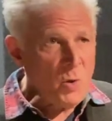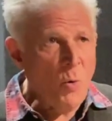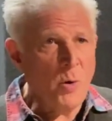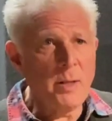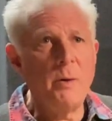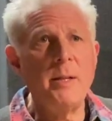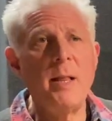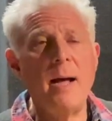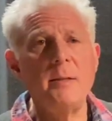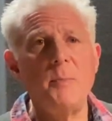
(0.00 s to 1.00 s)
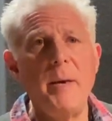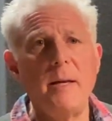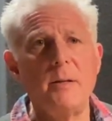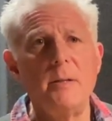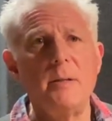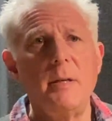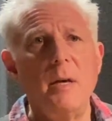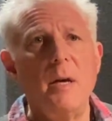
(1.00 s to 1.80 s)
horn-loaded loudspeakers,